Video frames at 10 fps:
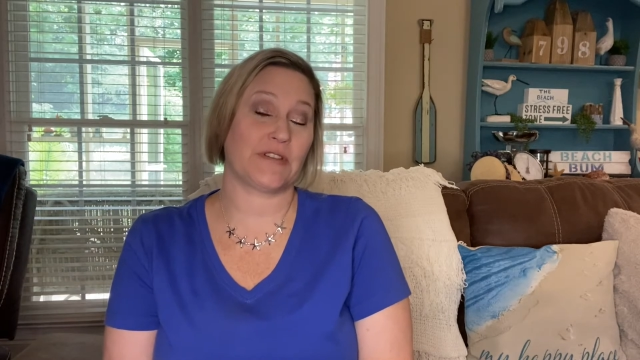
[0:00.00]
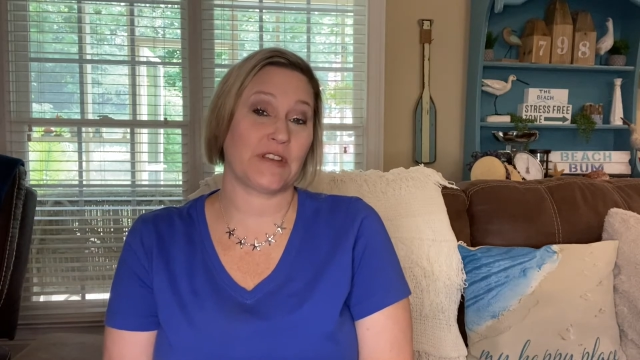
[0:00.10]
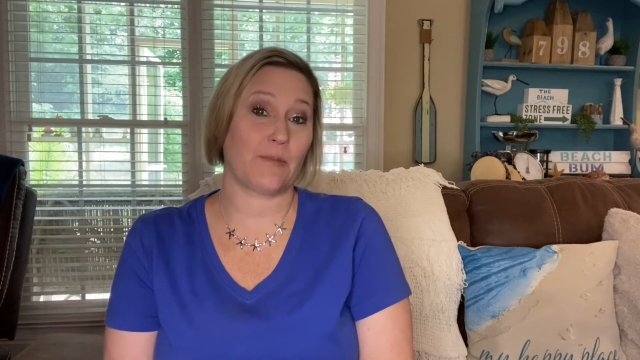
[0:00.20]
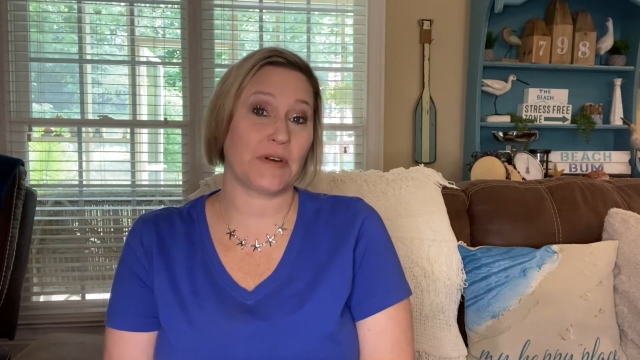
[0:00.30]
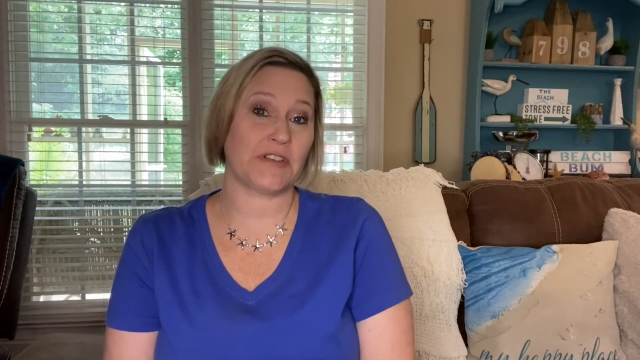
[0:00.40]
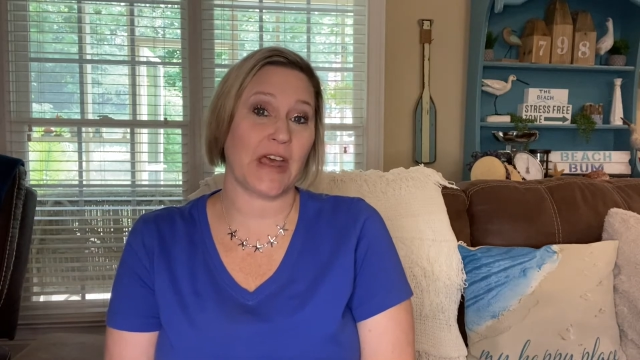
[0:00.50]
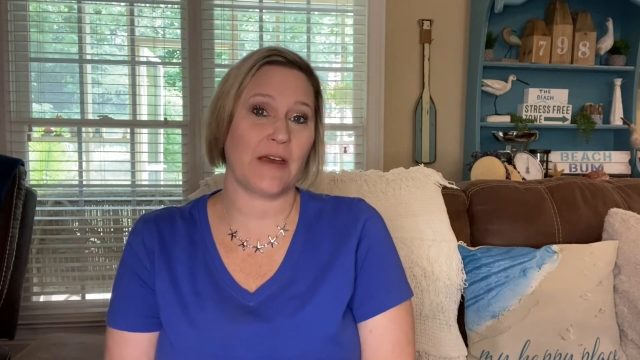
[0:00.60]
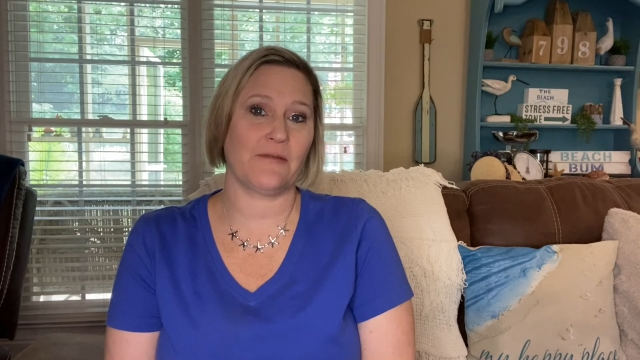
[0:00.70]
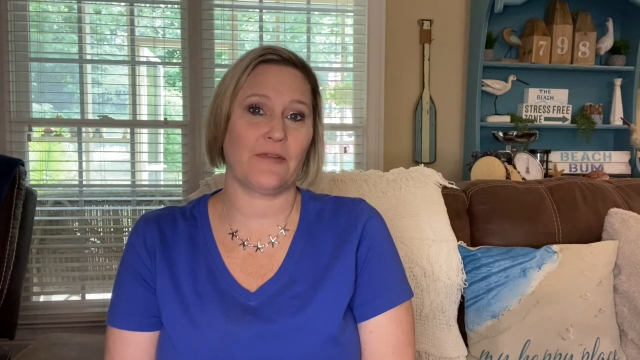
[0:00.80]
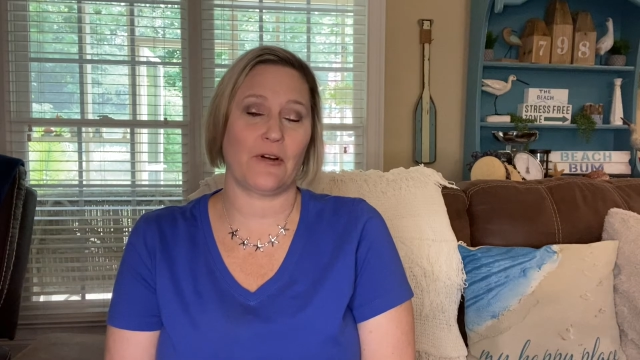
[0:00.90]

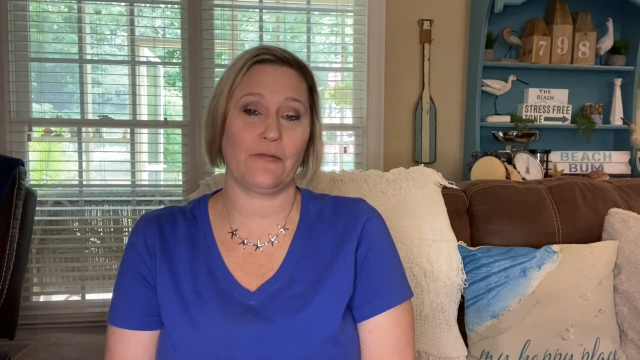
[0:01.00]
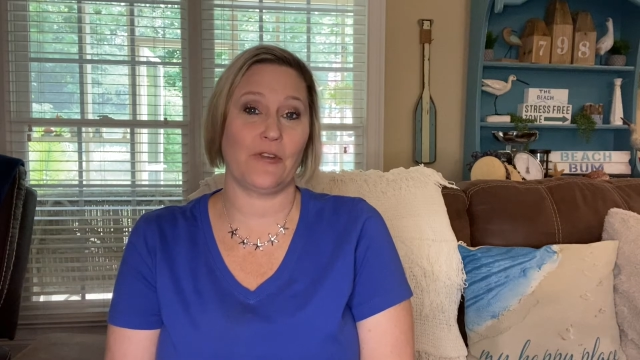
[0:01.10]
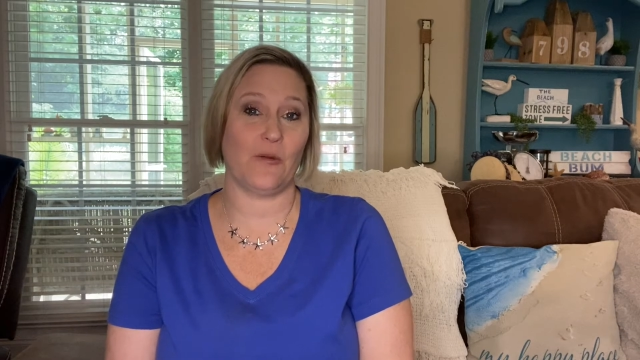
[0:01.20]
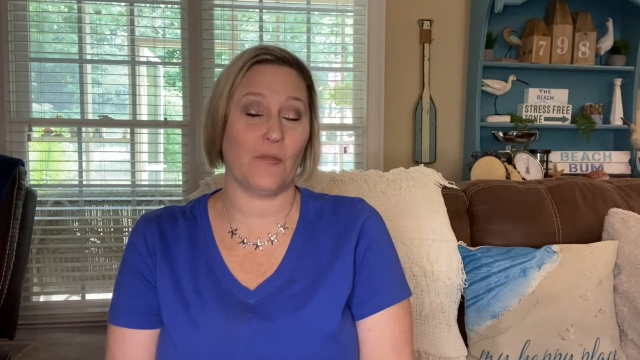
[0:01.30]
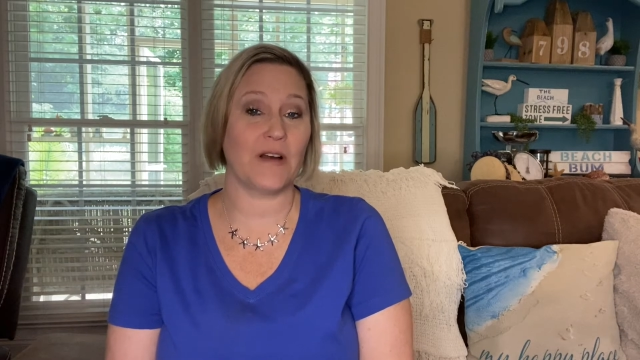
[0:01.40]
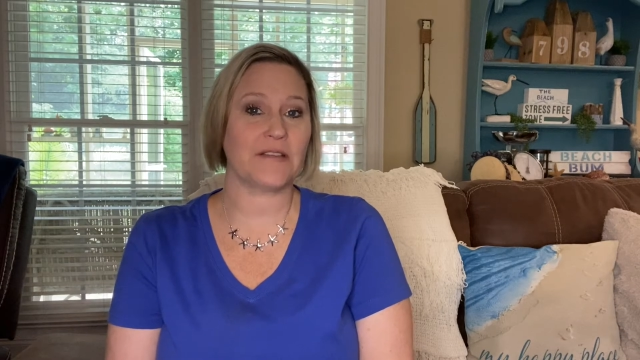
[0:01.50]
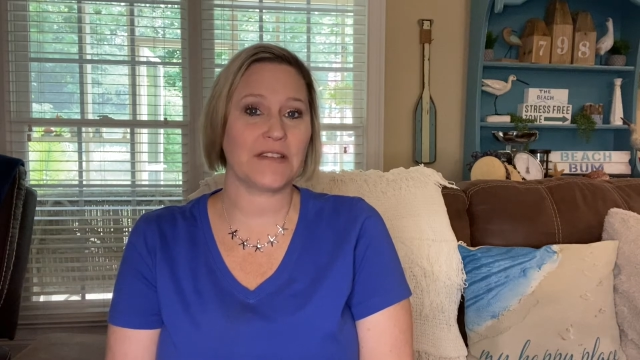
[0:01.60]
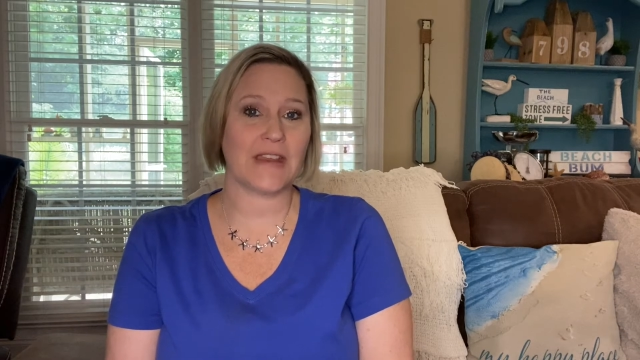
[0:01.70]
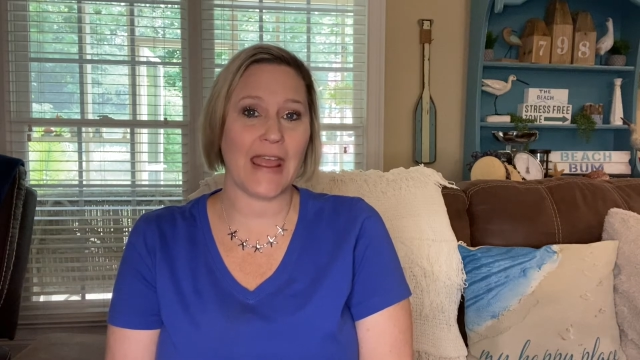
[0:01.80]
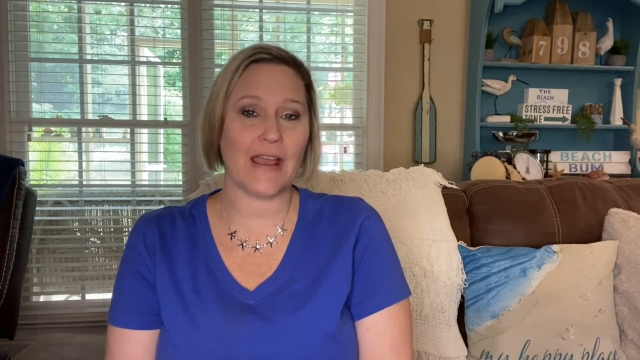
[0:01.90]
summertime for a few
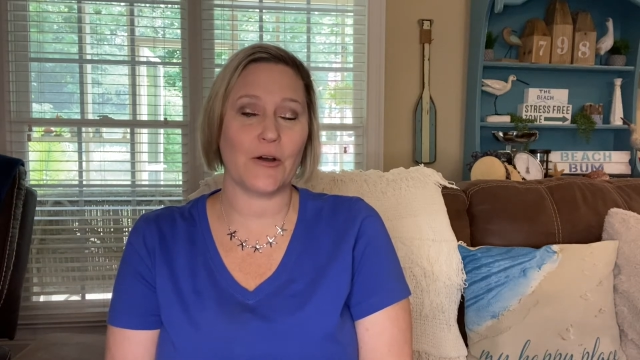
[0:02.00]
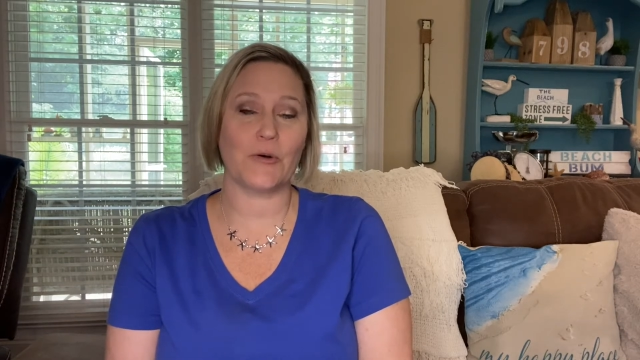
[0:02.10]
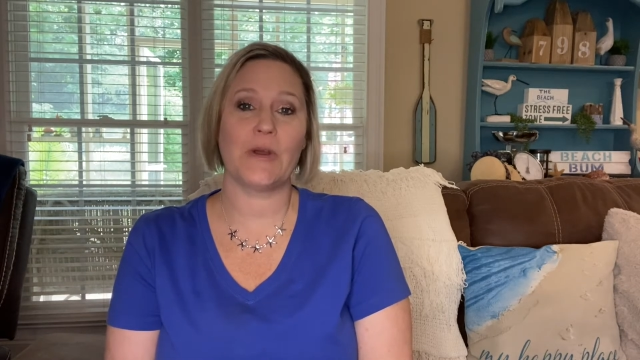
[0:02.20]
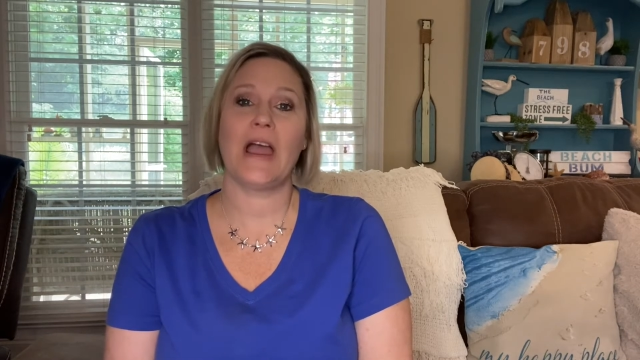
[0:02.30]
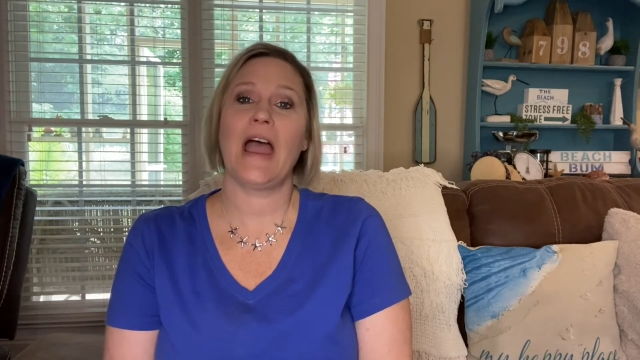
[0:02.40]
months now,